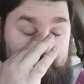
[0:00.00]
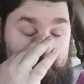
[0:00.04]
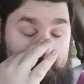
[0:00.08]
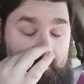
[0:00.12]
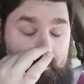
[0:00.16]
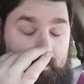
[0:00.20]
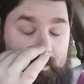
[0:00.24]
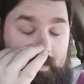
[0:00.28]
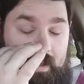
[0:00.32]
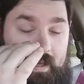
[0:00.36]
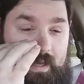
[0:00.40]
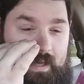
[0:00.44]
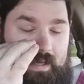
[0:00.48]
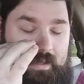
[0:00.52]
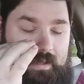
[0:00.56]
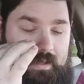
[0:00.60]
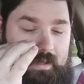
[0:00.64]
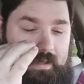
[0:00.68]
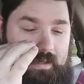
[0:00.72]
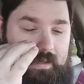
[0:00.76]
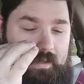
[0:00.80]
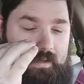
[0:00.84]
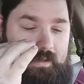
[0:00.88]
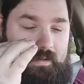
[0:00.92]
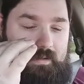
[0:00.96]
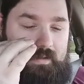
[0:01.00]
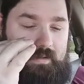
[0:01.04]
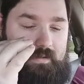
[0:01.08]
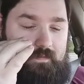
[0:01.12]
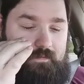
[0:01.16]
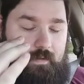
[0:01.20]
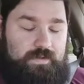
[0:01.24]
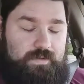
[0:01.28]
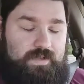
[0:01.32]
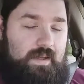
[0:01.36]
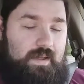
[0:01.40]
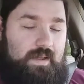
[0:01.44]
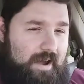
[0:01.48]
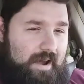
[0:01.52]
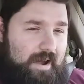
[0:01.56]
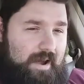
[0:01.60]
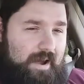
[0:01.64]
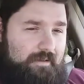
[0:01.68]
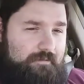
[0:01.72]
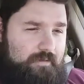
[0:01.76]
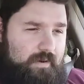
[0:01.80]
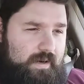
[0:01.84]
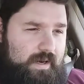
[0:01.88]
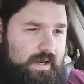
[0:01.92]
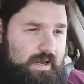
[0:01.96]
He's from South
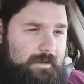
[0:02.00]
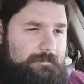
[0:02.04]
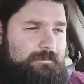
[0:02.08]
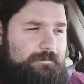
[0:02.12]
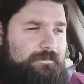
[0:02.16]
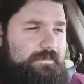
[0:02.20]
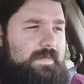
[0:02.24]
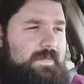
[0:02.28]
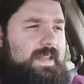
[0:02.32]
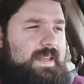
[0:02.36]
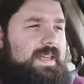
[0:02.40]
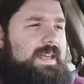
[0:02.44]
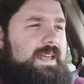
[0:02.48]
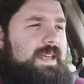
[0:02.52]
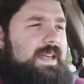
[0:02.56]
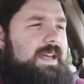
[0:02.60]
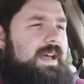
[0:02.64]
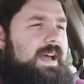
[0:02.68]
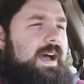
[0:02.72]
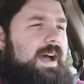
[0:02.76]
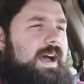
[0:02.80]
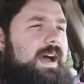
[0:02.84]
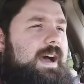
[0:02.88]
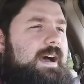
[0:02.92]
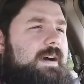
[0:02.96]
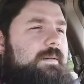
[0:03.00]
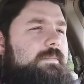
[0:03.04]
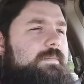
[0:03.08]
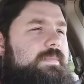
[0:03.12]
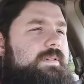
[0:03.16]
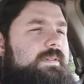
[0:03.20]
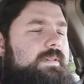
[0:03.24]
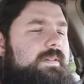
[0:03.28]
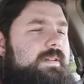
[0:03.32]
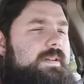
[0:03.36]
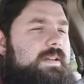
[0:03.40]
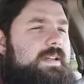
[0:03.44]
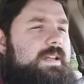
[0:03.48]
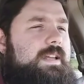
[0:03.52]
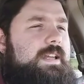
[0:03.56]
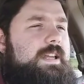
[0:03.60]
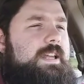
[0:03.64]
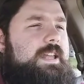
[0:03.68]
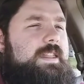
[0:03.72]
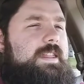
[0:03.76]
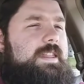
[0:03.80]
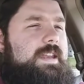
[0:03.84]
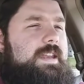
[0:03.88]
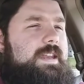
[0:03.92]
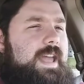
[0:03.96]
Africa.
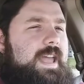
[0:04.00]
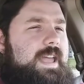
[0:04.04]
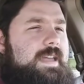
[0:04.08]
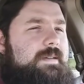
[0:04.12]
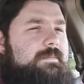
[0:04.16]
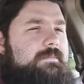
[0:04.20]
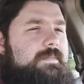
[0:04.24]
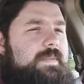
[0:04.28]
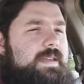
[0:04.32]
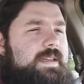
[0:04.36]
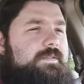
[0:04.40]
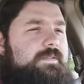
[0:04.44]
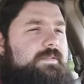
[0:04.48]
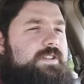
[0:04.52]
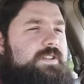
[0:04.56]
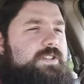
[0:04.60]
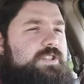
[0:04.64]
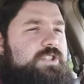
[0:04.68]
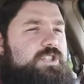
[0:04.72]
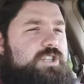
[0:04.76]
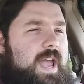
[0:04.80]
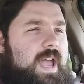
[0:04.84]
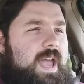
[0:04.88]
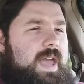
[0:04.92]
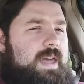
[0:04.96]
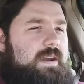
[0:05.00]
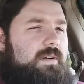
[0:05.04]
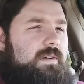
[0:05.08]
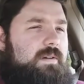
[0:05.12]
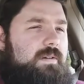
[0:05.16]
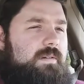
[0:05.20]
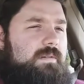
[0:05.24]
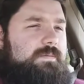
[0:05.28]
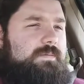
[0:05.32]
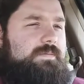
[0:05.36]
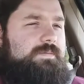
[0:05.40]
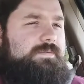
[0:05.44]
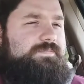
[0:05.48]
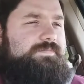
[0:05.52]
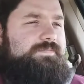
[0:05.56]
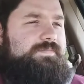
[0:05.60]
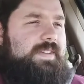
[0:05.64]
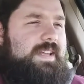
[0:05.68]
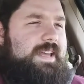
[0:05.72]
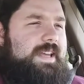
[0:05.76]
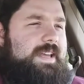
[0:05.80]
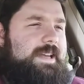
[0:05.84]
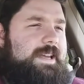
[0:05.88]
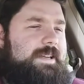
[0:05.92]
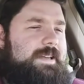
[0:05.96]
The name of his channel
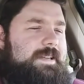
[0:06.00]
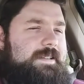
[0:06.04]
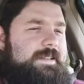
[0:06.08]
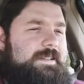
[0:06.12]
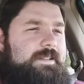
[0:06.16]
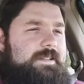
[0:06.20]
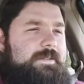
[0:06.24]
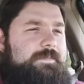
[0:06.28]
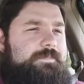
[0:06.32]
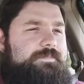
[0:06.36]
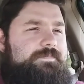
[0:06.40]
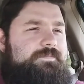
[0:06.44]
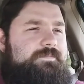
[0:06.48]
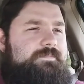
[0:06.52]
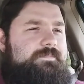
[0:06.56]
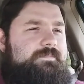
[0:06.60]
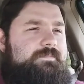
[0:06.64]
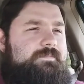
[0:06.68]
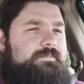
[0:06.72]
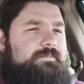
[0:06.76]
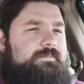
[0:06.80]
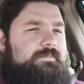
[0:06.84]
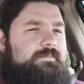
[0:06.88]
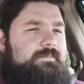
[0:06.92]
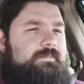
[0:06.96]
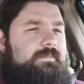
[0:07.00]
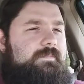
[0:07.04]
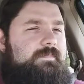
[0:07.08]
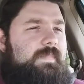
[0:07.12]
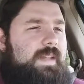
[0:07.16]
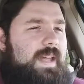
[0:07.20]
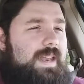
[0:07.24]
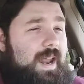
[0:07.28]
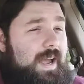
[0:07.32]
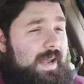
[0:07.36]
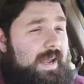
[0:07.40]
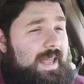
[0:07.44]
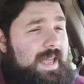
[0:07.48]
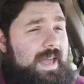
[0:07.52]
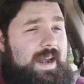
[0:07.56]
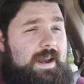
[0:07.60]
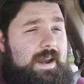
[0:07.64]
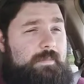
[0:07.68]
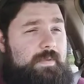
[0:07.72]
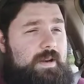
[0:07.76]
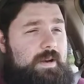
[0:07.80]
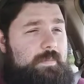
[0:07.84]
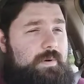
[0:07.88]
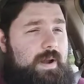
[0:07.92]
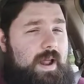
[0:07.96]
is, and again, I'm
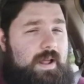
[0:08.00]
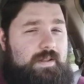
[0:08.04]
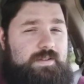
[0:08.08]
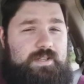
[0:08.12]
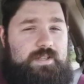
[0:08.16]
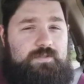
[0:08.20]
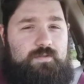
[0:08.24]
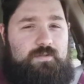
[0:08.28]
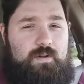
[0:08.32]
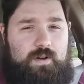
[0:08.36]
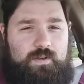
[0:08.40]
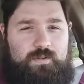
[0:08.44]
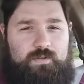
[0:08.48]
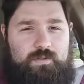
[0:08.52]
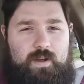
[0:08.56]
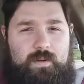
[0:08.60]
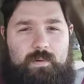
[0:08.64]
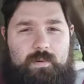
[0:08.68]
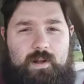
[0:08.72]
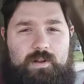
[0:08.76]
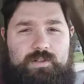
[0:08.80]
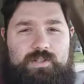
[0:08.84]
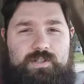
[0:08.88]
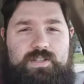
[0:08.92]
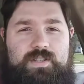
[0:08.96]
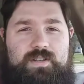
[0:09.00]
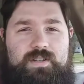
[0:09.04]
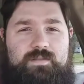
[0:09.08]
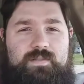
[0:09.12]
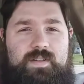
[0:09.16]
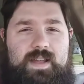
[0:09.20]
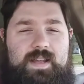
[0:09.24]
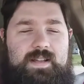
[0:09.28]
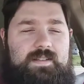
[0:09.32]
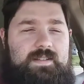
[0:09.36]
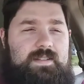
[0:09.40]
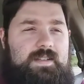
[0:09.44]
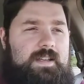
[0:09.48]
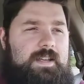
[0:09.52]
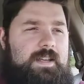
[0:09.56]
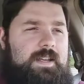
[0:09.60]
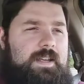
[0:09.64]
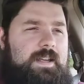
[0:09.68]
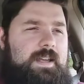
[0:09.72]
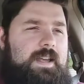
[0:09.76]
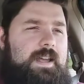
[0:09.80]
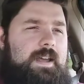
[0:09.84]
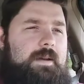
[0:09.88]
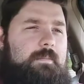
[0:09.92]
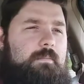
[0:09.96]
going to pronounce this wrong, so I apologize in advance,
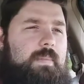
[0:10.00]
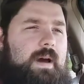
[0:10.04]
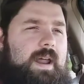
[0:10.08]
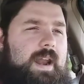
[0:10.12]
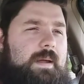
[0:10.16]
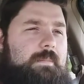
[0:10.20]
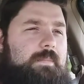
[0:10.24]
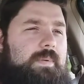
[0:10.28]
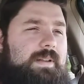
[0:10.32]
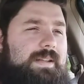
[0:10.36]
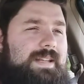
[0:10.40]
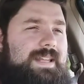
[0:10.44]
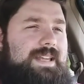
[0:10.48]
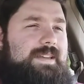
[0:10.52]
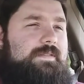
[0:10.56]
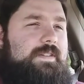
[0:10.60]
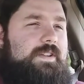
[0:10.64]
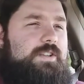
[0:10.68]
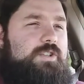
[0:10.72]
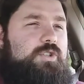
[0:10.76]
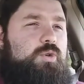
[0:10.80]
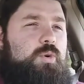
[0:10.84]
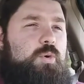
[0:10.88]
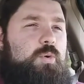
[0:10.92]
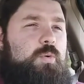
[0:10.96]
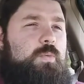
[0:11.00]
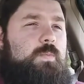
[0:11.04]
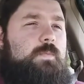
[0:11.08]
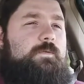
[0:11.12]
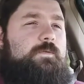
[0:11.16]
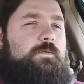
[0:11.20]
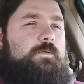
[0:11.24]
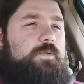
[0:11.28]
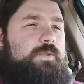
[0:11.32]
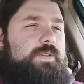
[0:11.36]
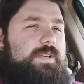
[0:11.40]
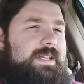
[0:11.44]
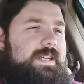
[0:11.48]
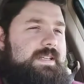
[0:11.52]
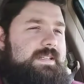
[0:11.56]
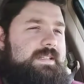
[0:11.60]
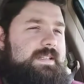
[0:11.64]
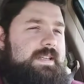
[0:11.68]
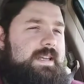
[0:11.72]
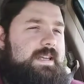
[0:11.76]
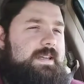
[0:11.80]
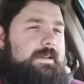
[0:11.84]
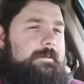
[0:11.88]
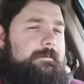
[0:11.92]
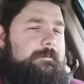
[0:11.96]
but I believe it's
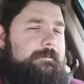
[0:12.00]
Umfundise.